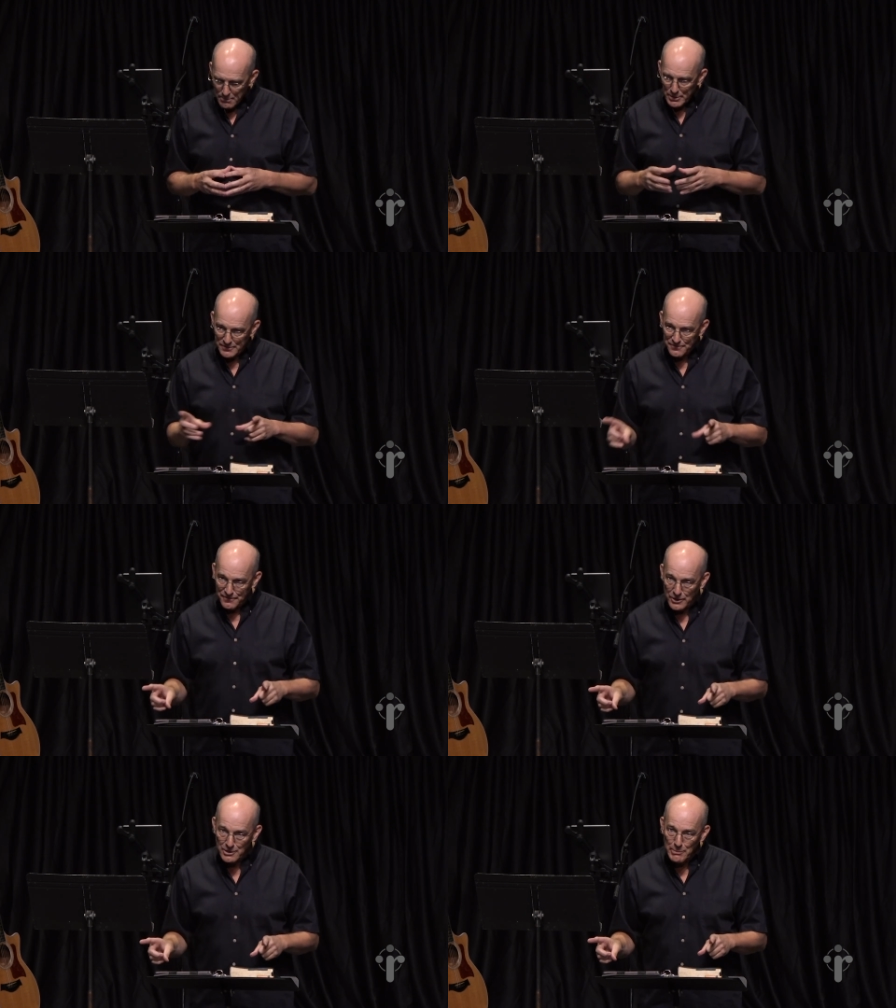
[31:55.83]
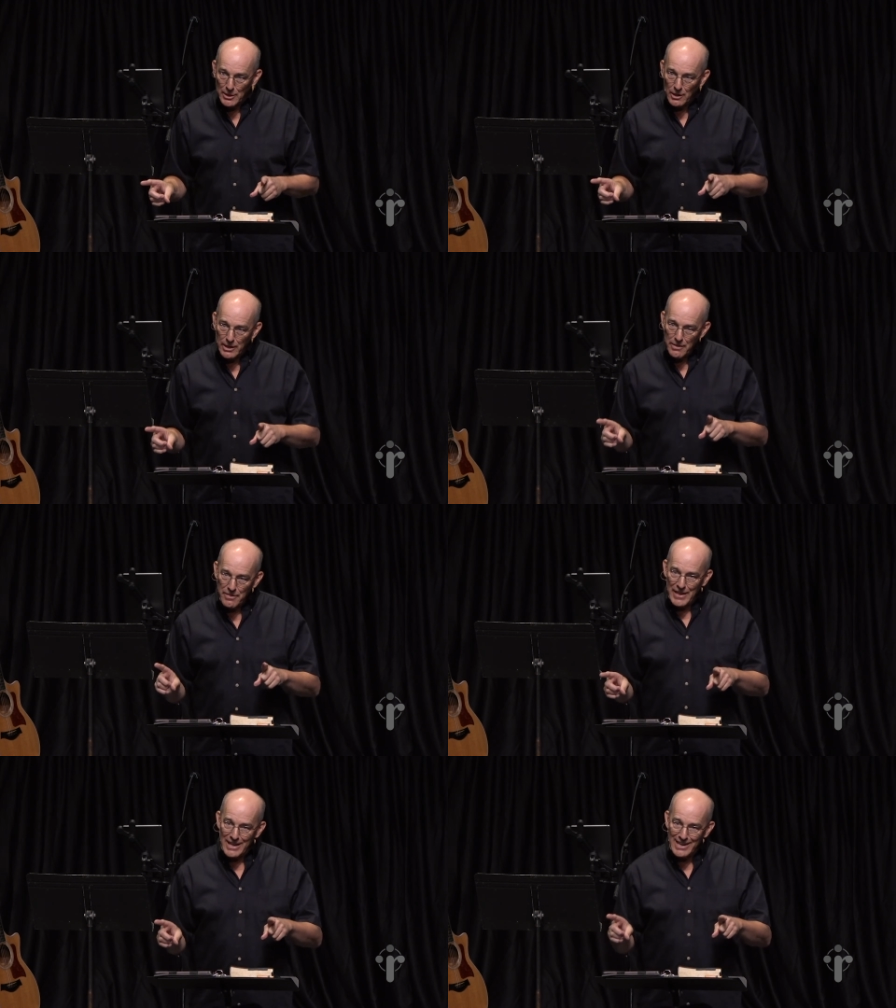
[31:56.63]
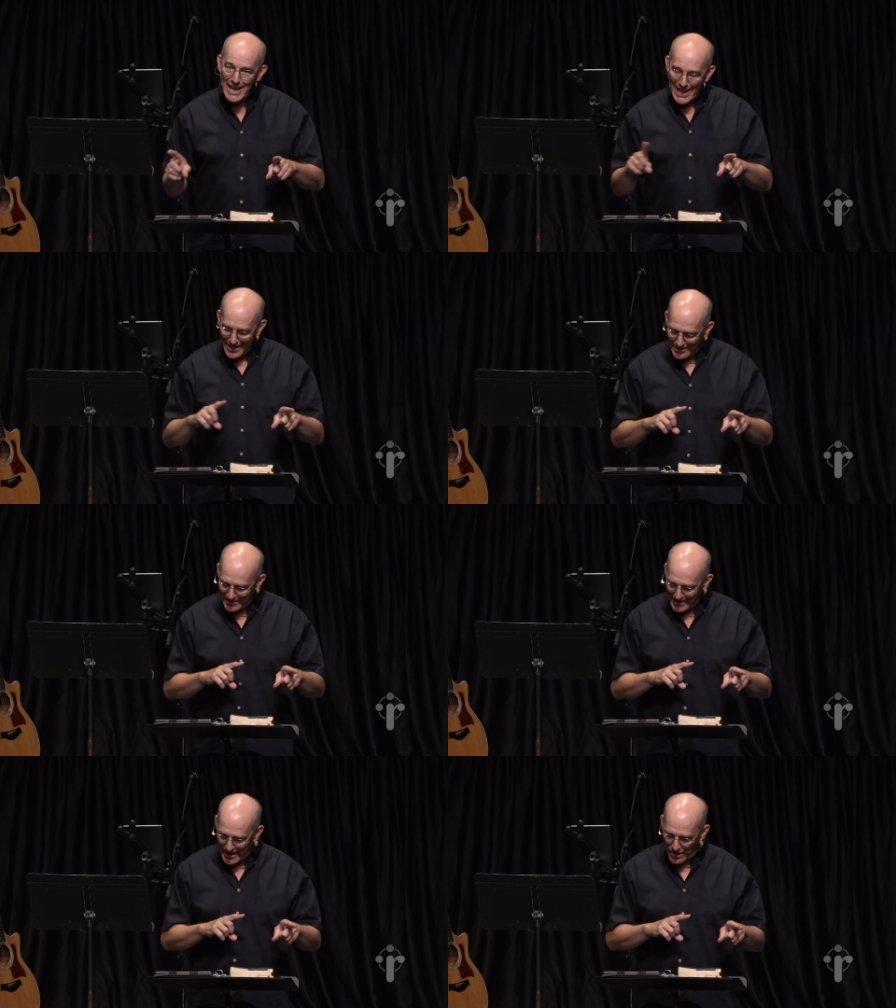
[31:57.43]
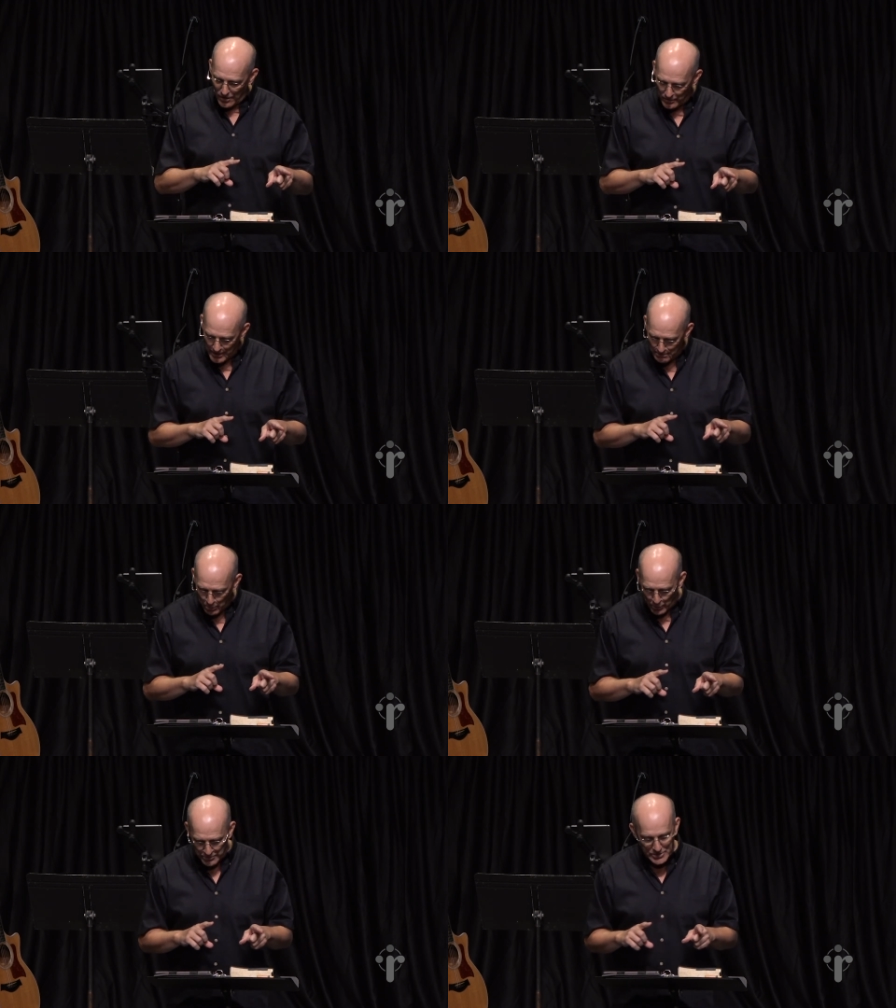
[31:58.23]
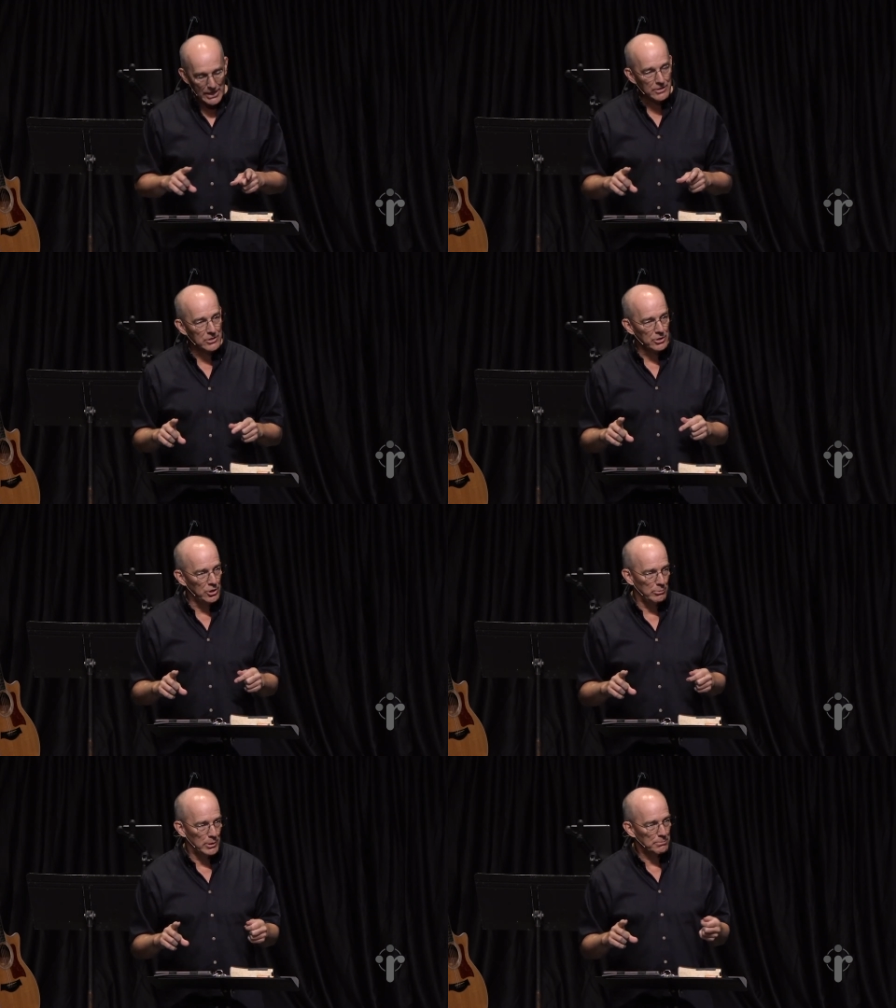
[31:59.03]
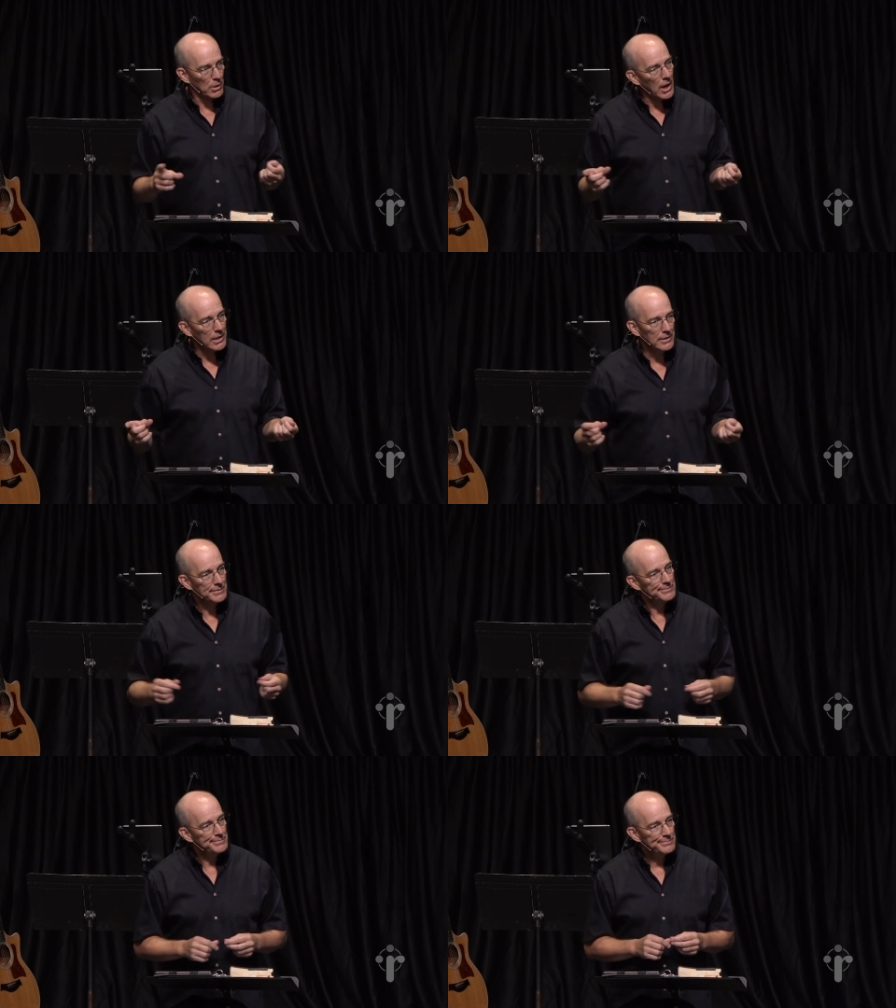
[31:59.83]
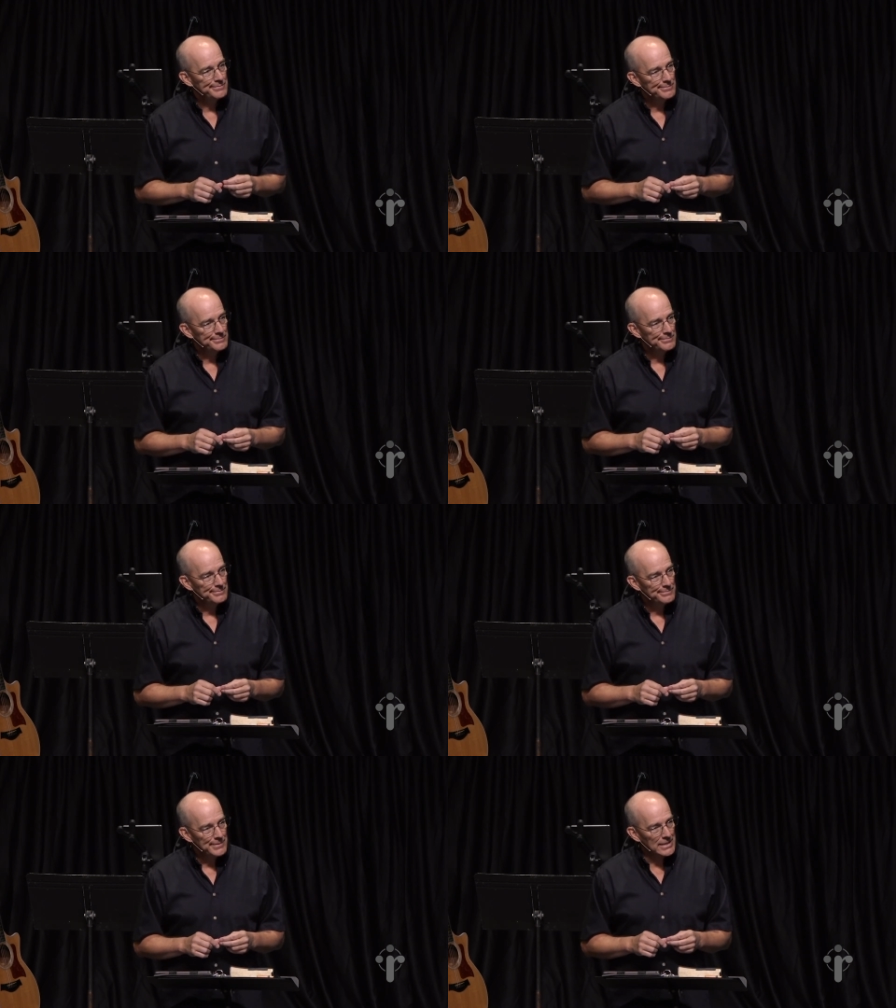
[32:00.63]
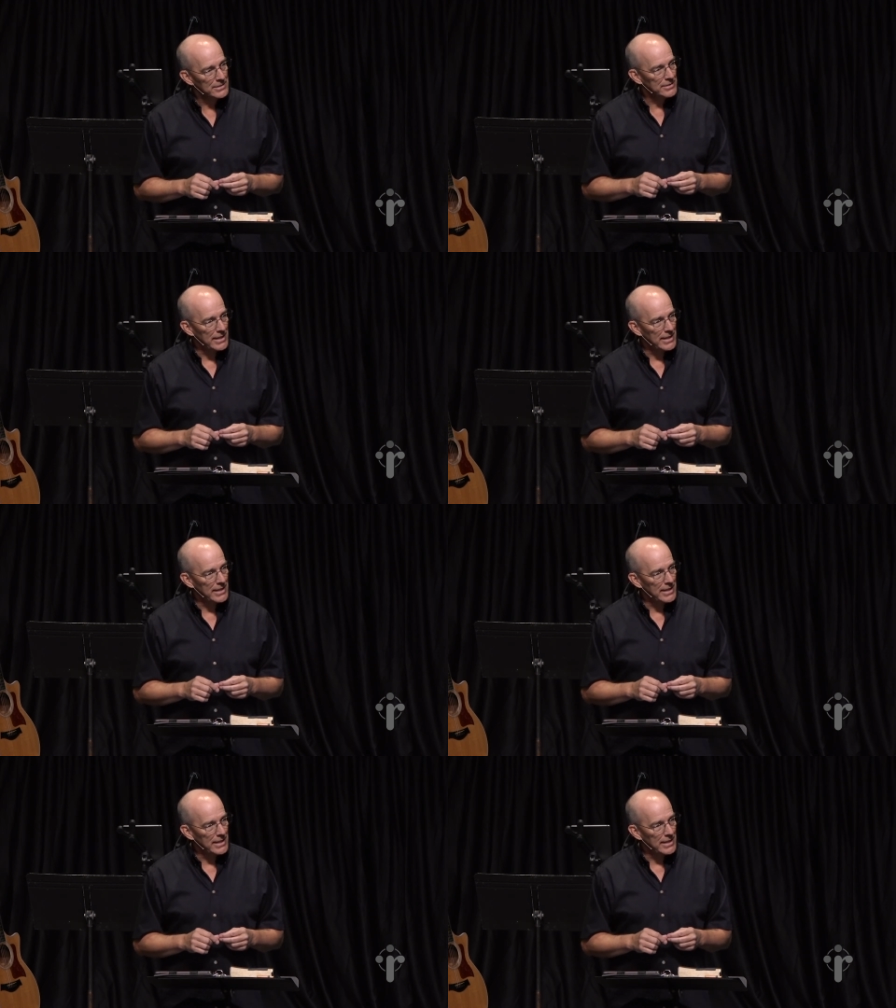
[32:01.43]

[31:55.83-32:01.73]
But fundamentally, then and now, it boils down to human pride. It's